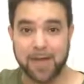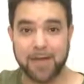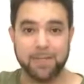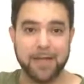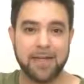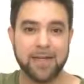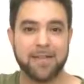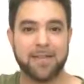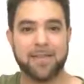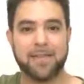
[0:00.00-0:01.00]
I mean
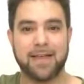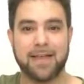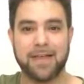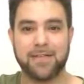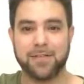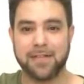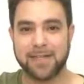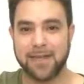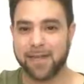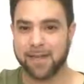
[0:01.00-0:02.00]
that you can
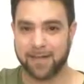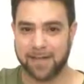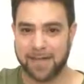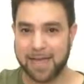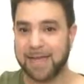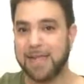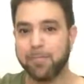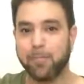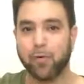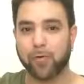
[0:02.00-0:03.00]
take any
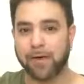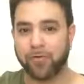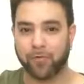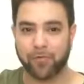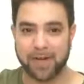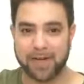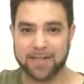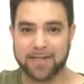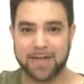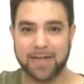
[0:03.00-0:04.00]
boring
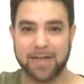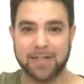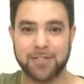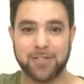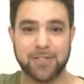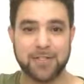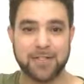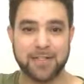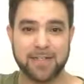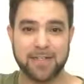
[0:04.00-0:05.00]
phrase and turn
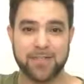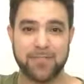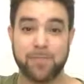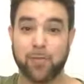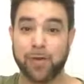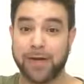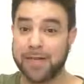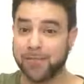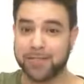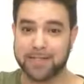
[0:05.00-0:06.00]
it into a more
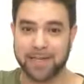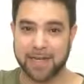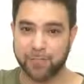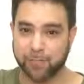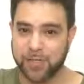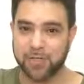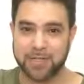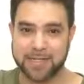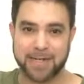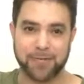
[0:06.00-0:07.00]
interesting and richer
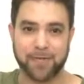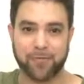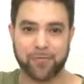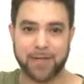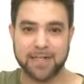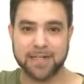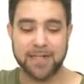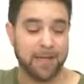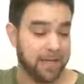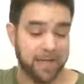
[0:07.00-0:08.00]
sounding phrase,
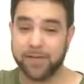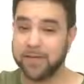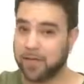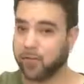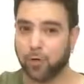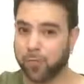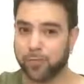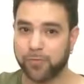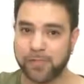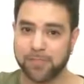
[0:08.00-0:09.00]
even a chord
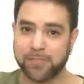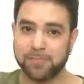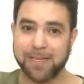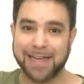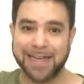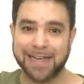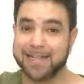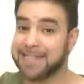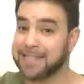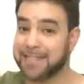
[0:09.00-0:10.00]
progression, by adding
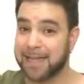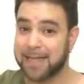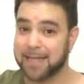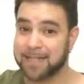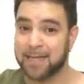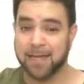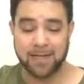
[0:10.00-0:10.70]
slides.